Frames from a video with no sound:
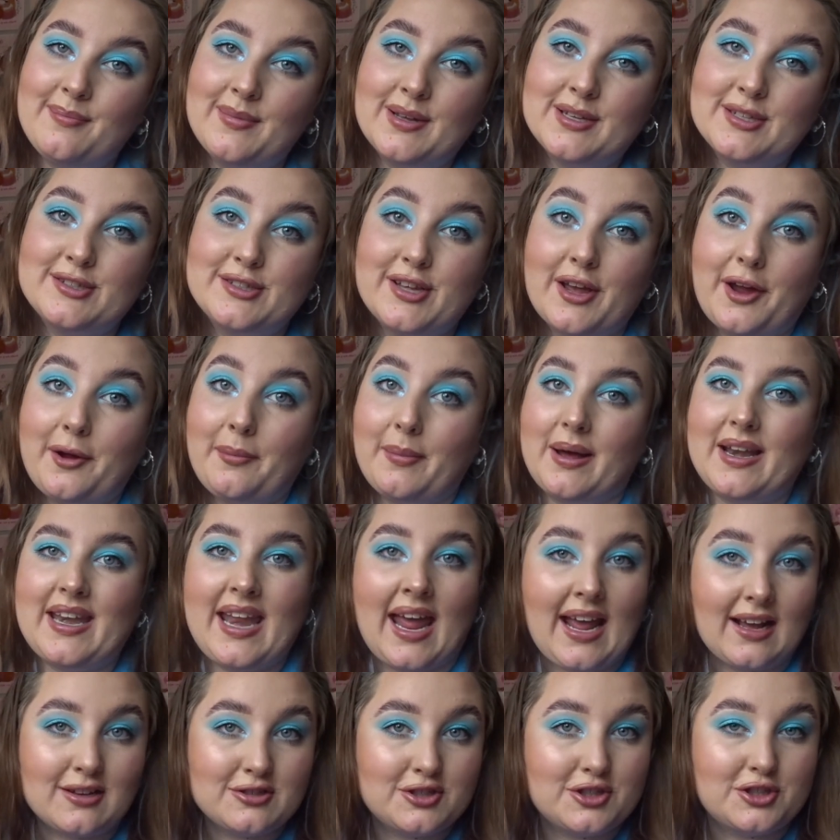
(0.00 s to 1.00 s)
So my
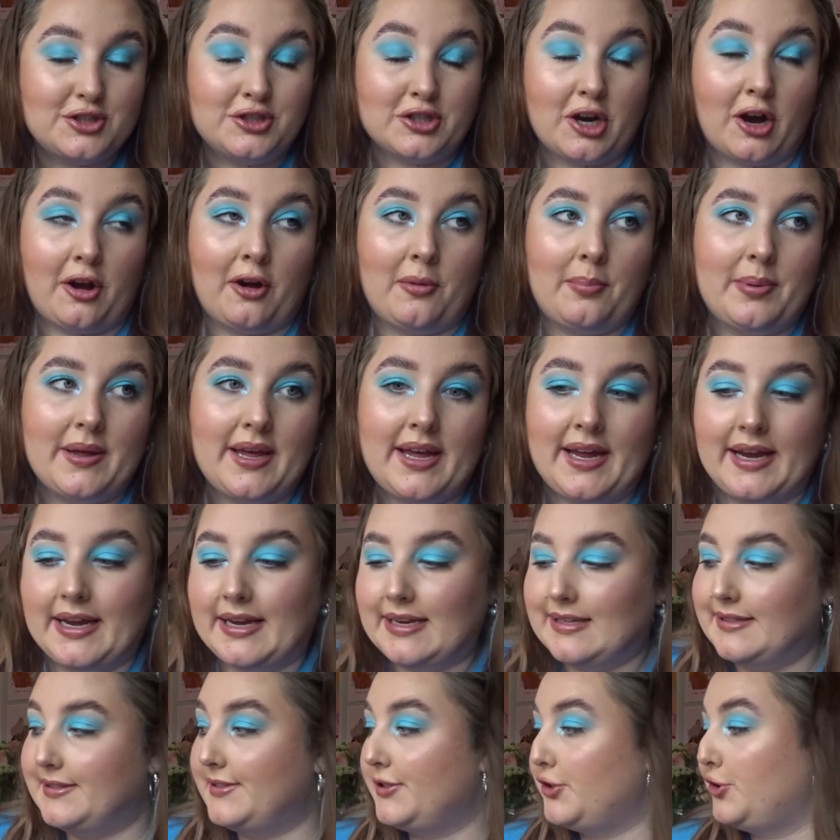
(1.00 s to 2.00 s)
next job
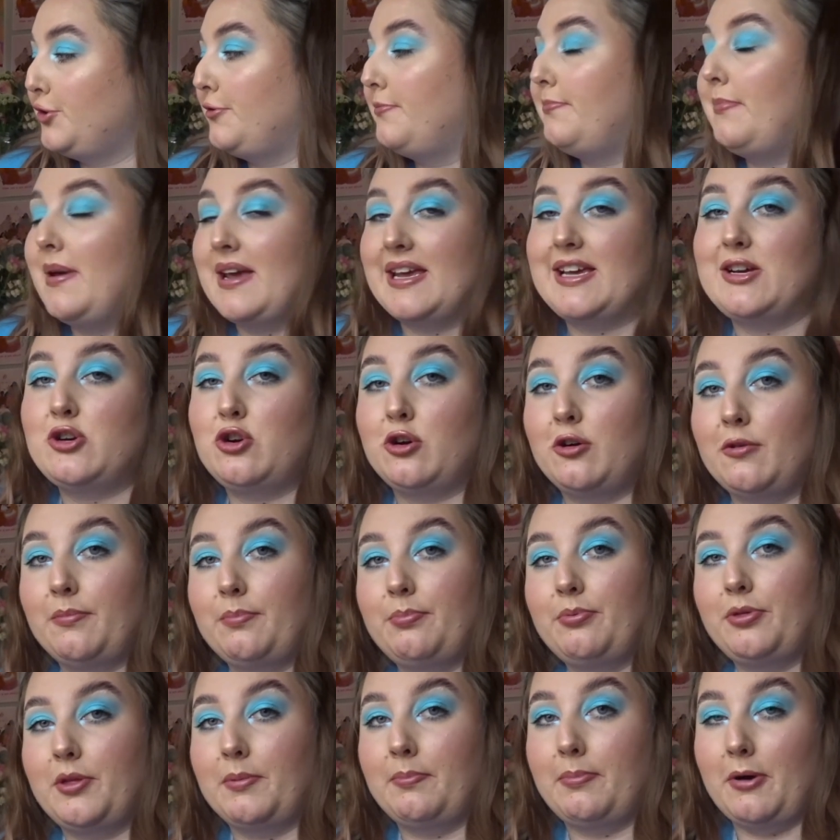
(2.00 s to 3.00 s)
is to make
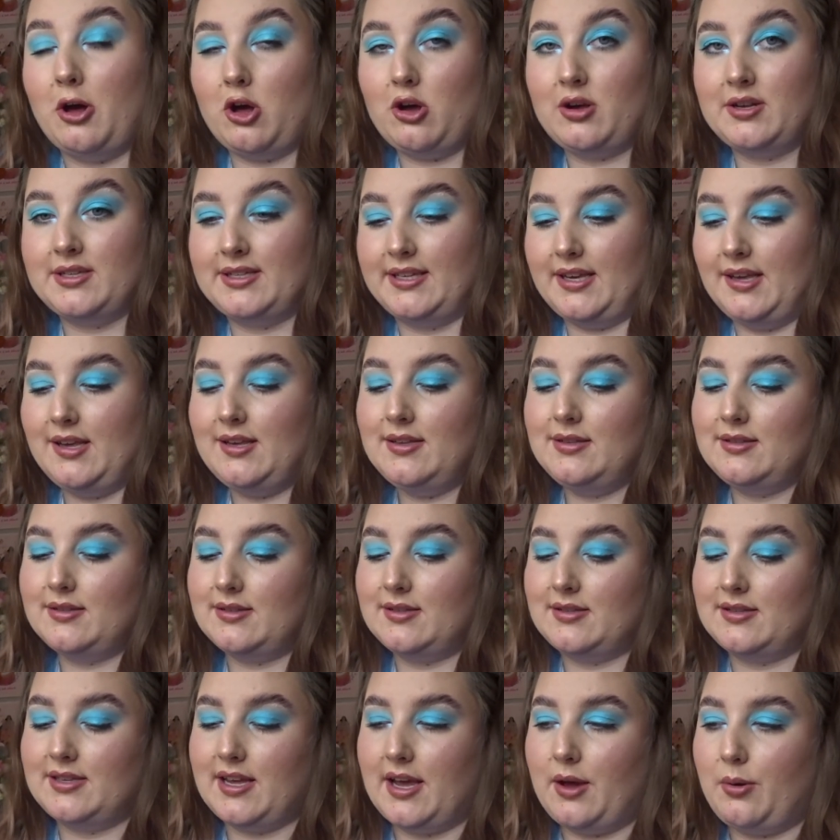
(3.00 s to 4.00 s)
up the
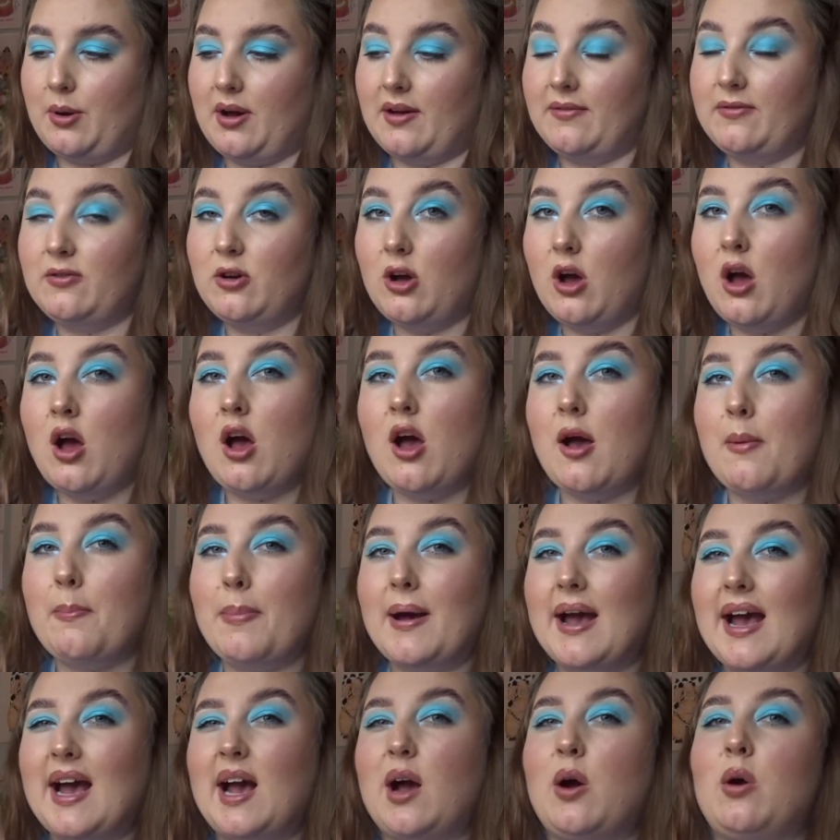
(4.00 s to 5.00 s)
boxes. So I've got
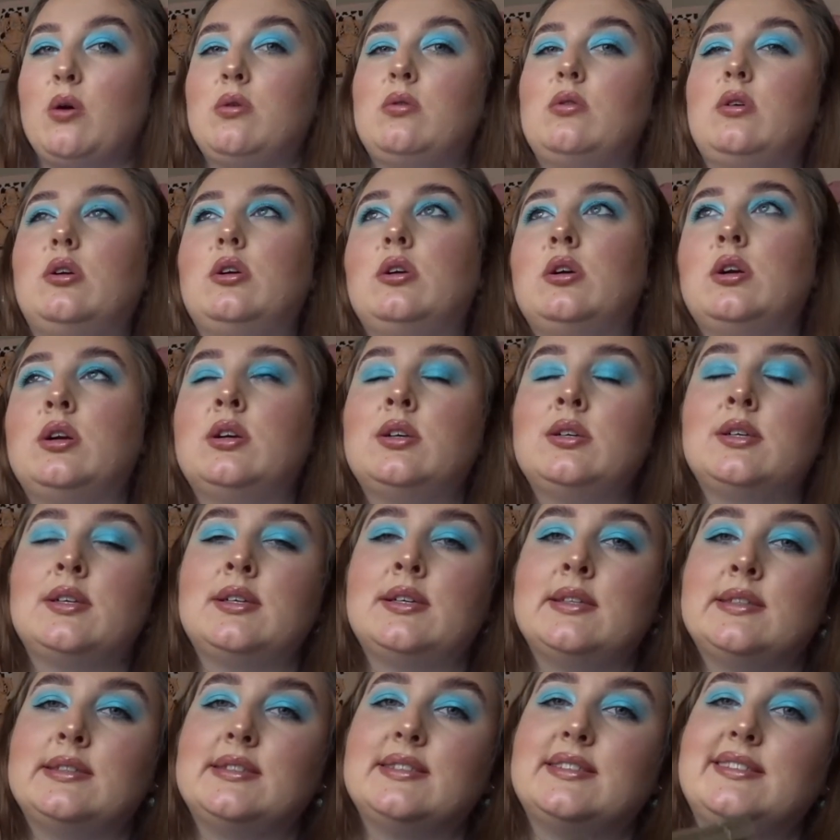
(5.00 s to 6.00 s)
about
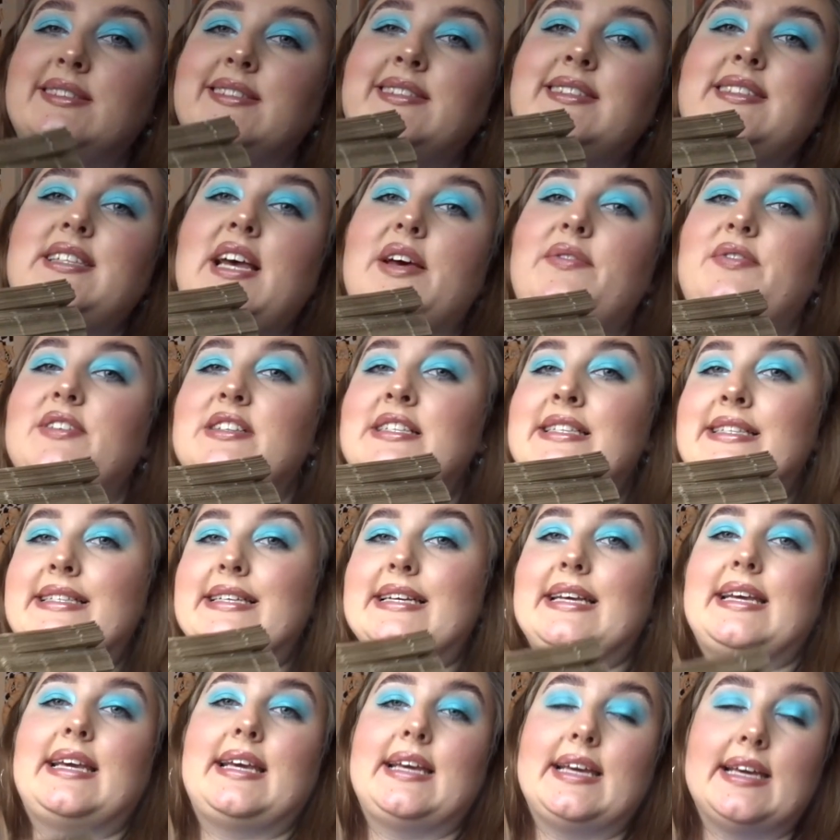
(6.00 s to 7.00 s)

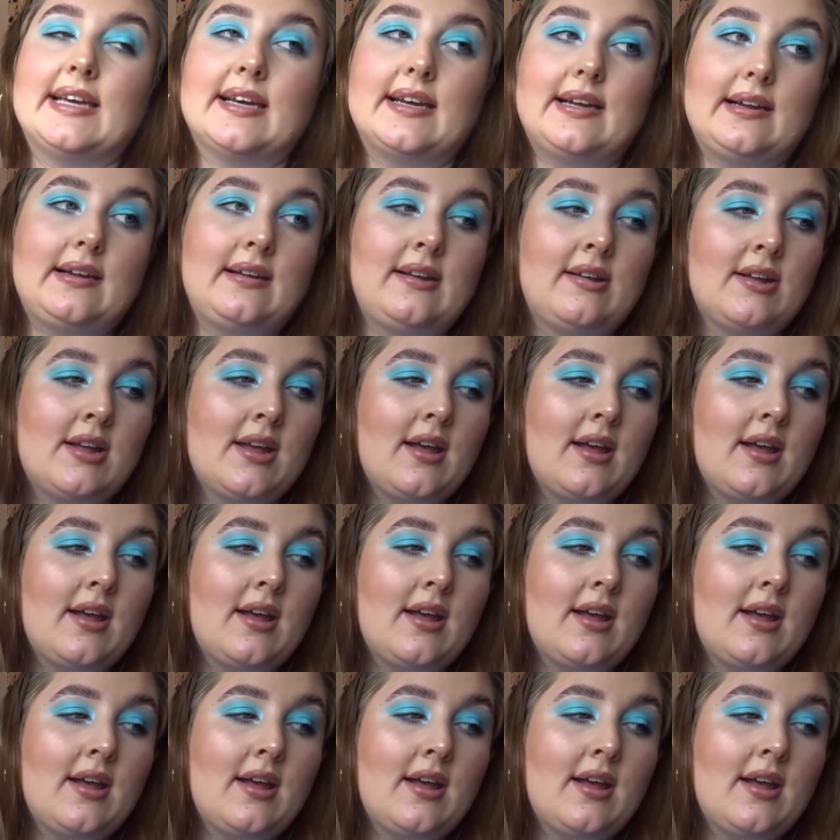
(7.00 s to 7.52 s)
70 here.